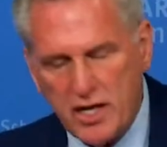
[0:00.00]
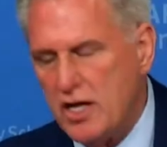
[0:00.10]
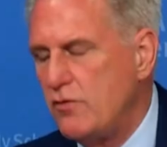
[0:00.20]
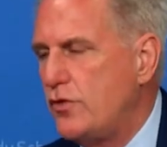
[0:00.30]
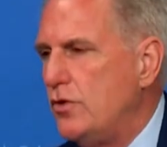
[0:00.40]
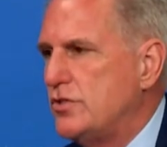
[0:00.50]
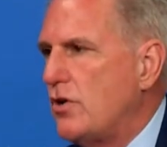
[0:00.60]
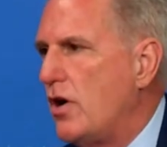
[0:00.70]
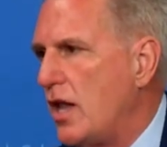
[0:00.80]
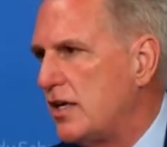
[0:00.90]
to influence
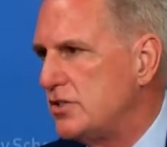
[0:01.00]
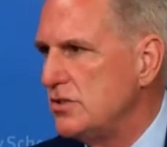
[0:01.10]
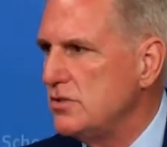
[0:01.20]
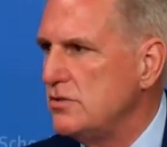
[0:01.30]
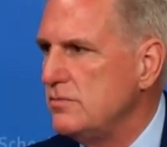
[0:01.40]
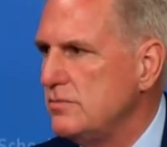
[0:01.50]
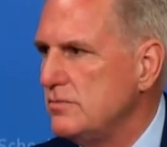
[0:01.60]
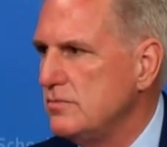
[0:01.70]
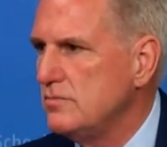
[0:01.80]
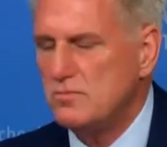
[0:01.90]
our elections?
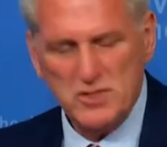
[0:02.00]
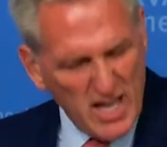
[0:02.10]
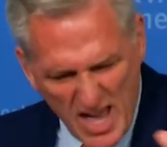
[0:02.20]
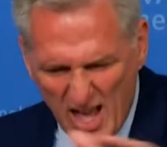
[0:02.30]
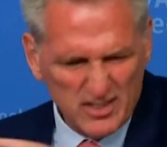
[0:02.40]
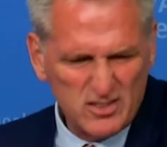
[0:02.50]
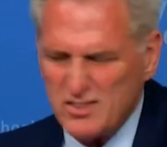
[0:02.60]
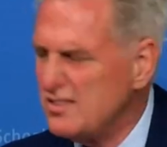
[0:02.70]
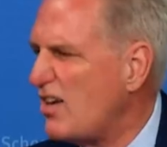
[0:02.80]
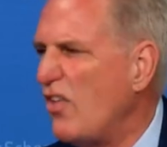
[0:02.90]

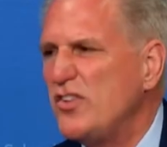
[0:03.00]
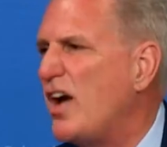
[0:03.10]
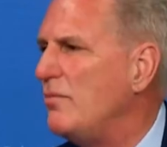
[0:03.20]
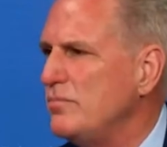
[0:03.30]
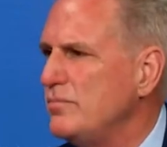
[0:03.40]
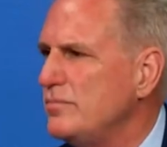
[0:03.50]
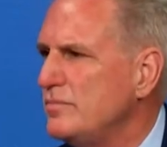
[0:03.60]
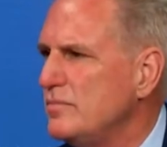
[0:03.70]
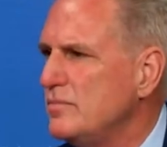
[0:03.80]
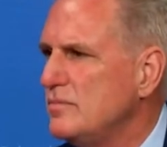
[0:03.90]
Yes, all the time.
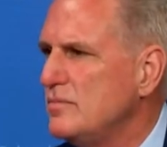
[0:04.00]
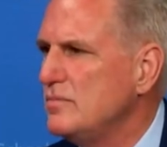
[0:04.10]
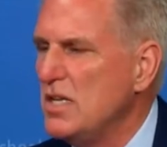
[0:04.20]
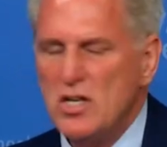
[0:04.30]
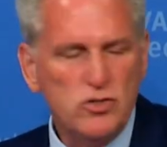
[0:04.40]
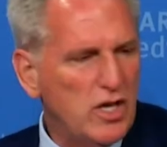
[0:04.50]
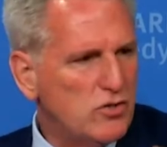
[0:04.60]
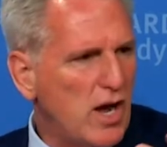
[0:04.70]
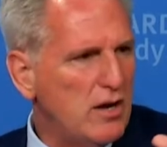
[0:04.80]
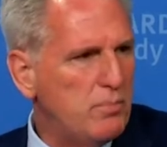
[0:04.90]
Do they
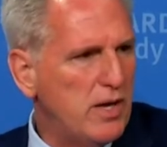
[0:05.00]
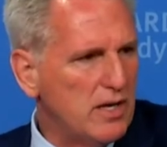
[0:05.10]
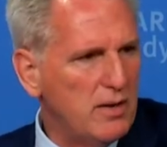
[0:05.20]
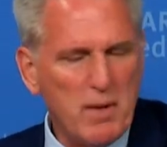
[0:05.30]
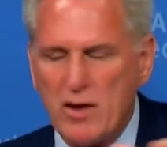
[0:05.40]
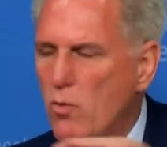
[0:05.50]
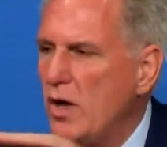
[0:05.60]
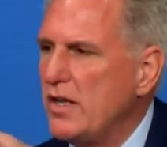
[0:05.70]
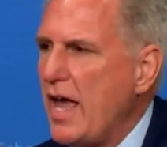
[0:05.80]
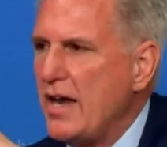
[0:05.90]
try to pick and make
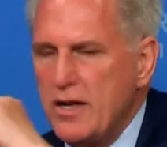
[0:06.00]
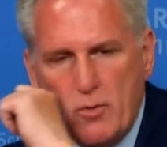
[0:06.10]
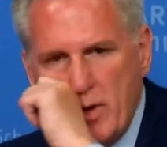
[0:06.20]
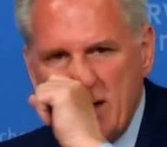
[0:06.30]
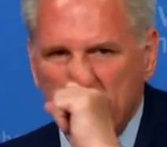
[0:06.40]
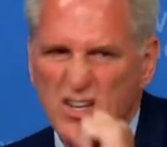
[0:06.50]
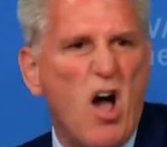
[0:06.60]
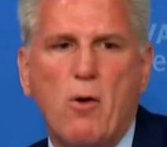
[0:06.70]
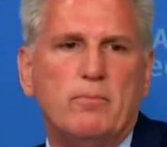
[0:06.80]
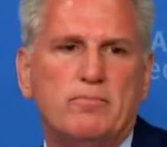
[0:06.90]
one candidate win?
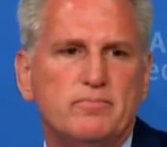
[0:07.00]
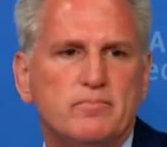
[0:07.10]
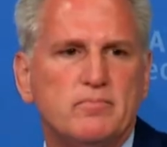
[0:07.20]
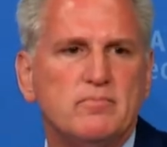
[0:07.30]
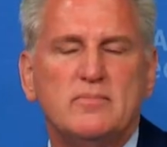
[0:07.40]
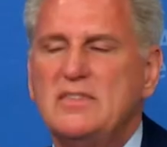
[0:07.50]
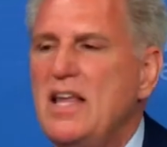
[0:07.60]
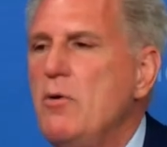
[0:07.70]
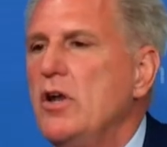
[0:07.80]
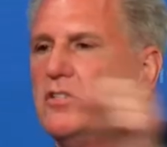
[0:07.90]
No.
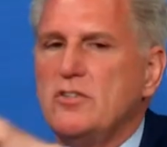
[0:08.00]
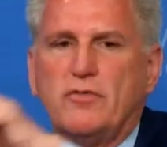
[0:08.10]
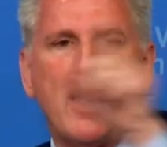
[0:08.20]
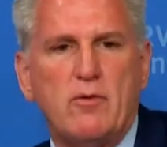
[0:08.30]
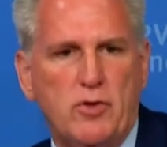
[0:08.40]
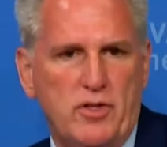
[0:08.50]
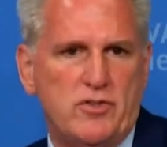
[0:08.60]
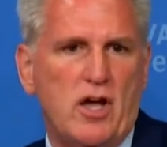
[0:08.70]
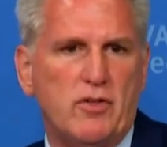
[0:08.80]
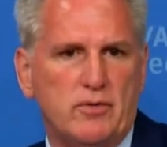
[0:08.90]
They want us to fight with
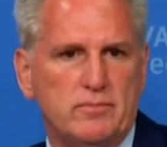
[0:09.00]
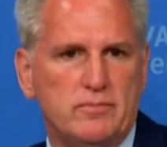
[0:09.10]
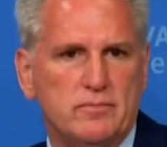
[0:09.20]
each other.